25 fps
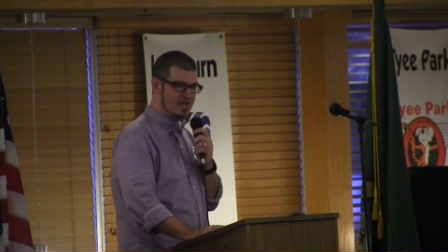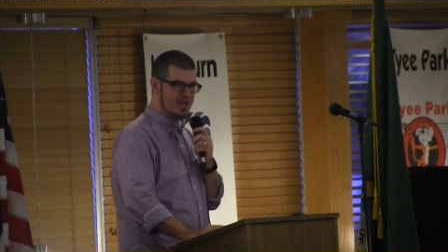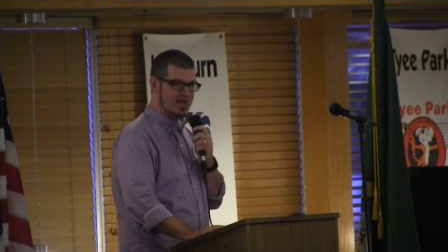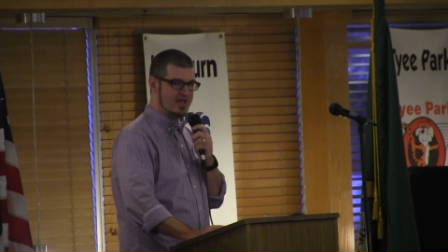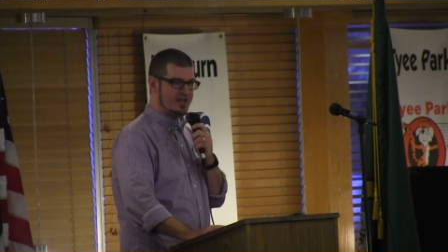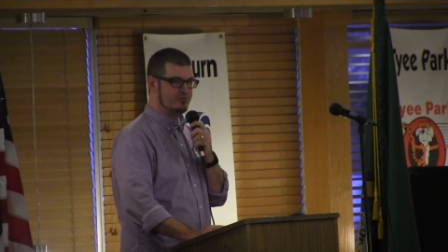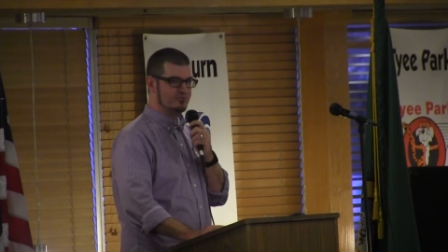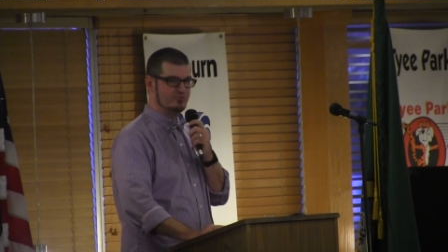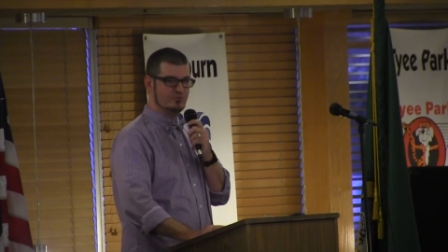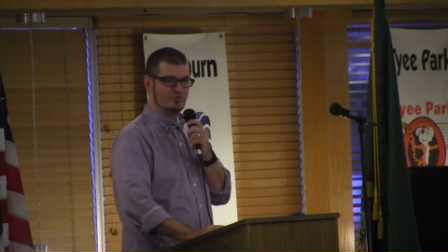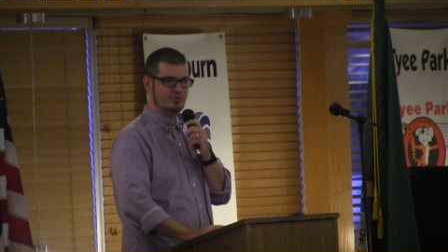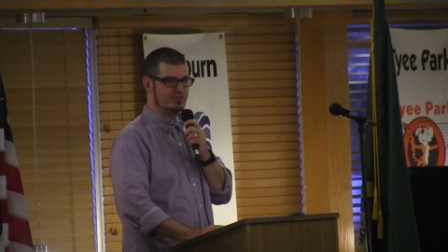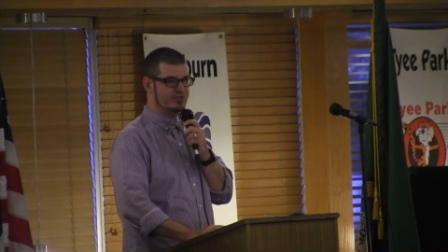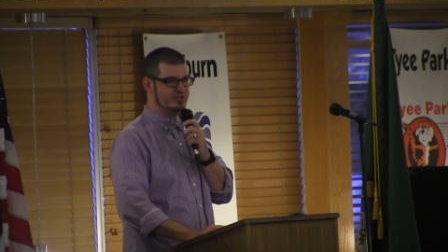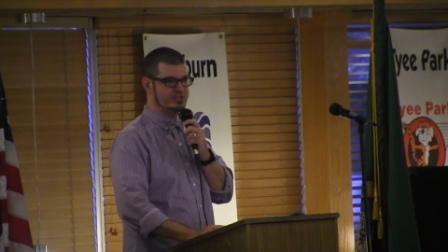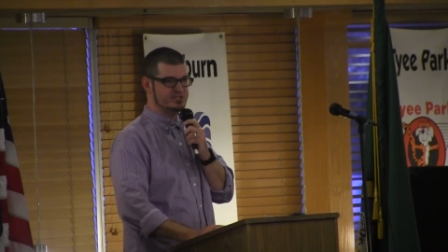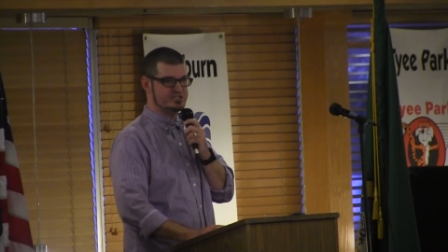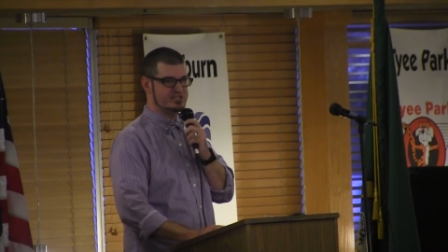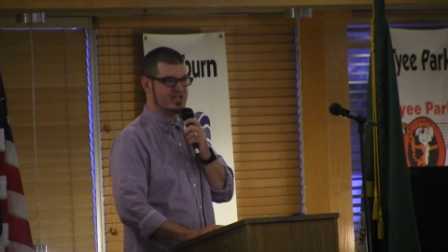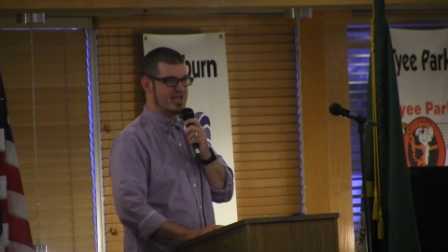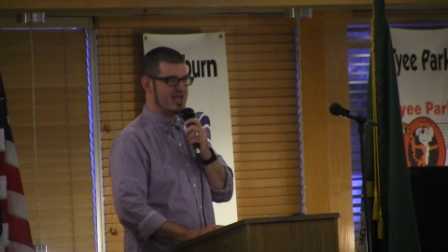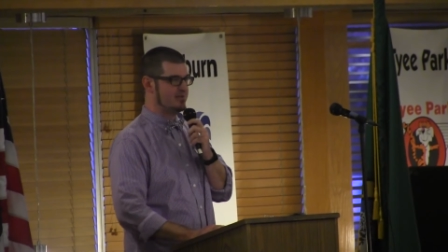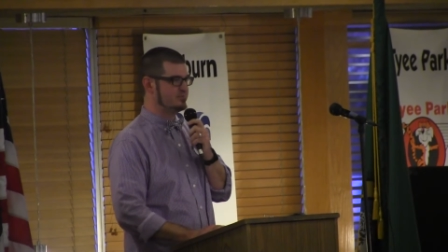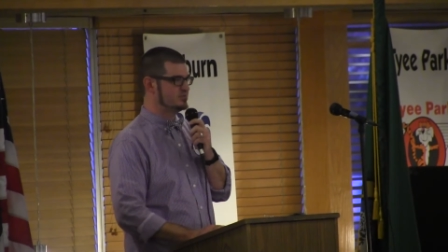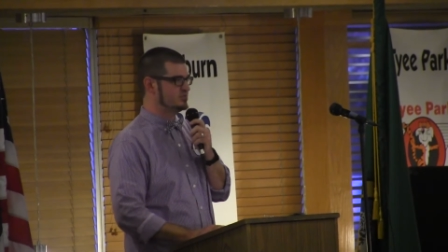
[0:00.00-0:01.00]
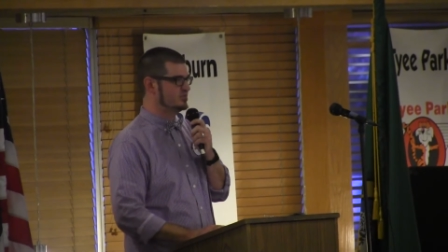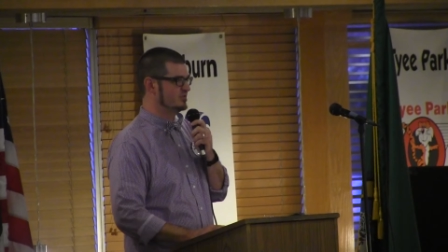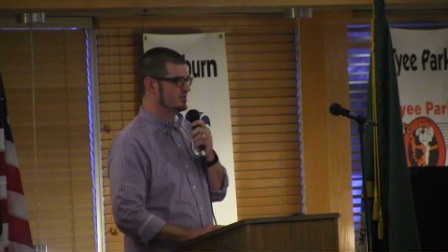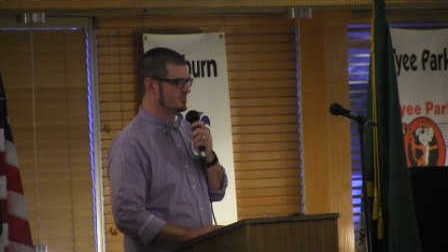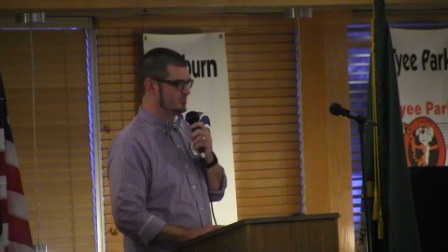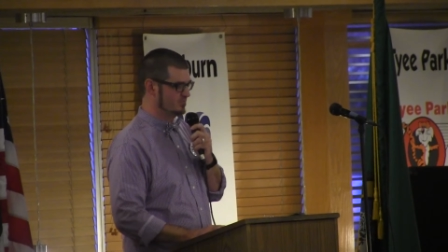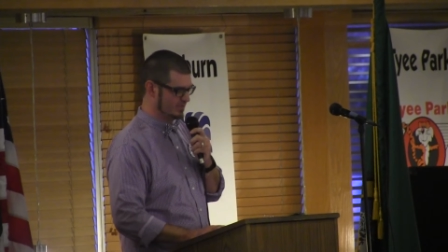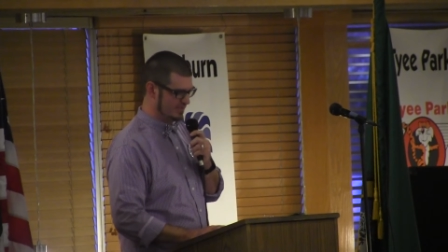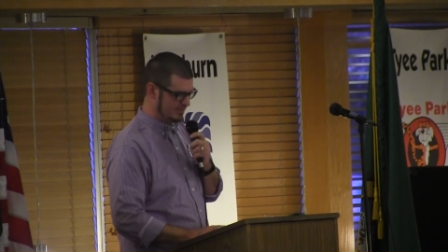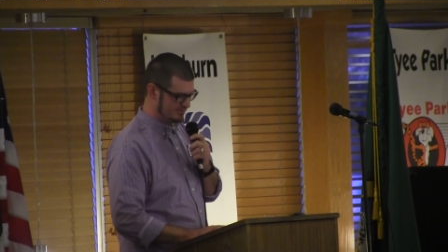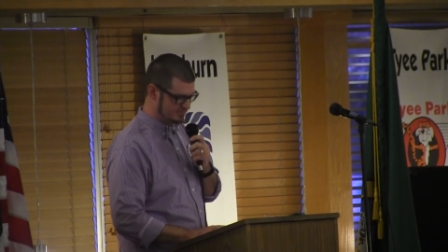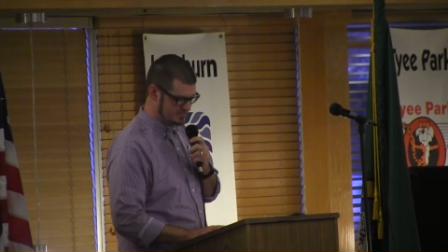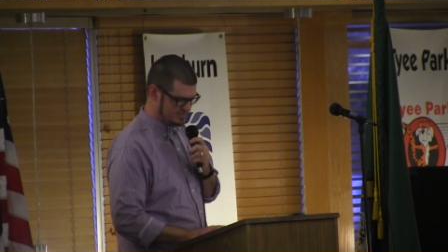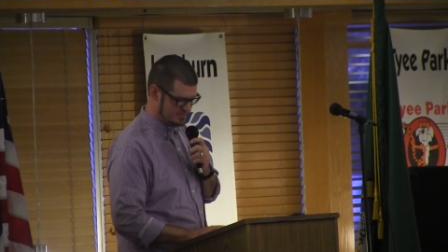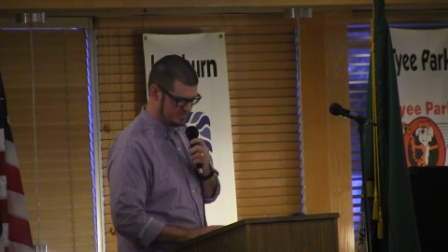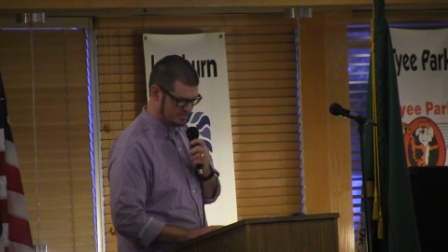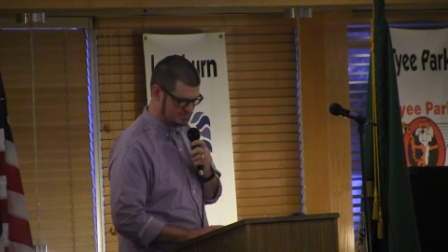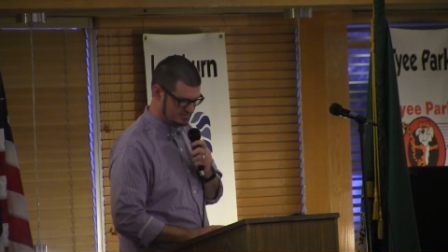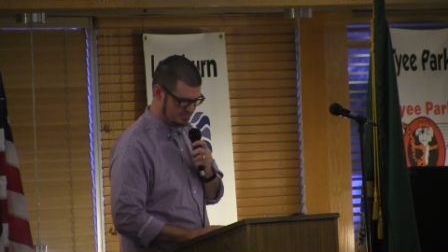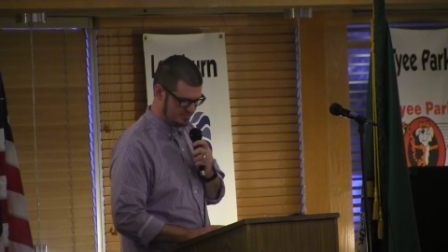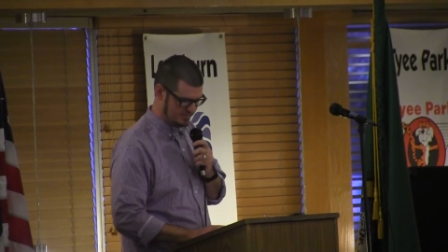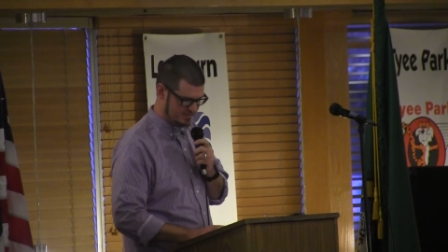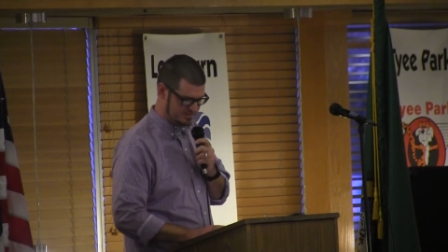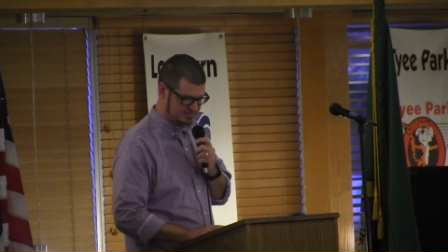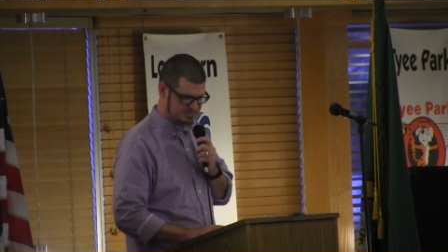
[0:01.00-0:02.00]
and really just absolutely believes in this
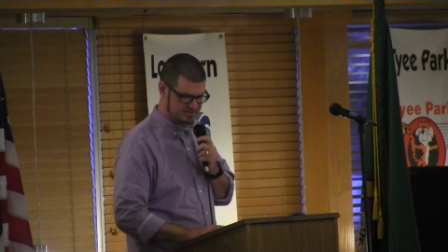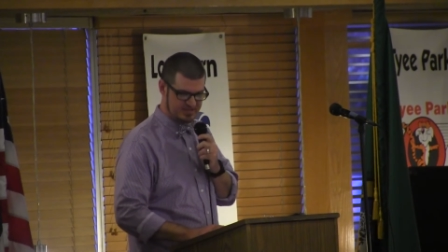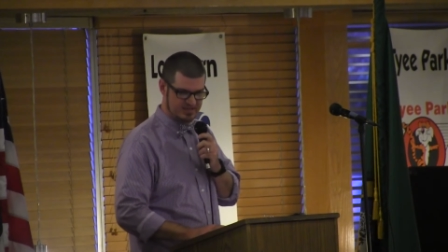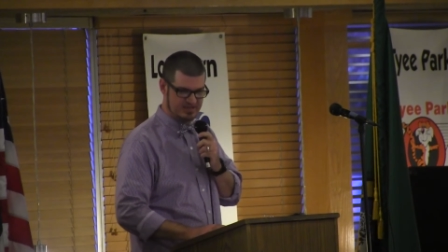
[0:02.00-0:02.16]
place.